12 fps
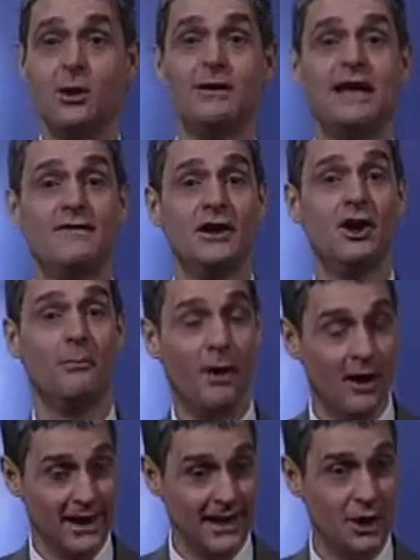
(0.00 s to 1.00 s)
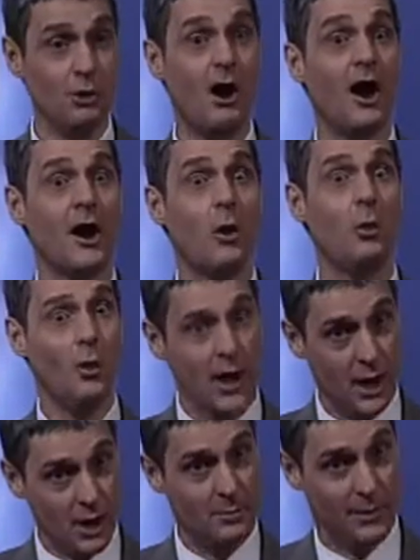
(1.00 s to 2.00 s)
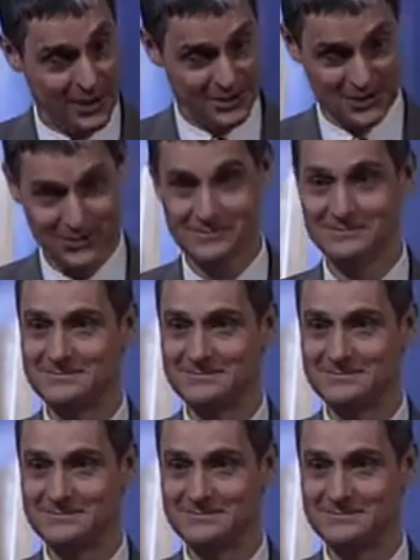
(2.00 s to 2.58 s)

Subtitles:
don't live in your body, you are a weird person.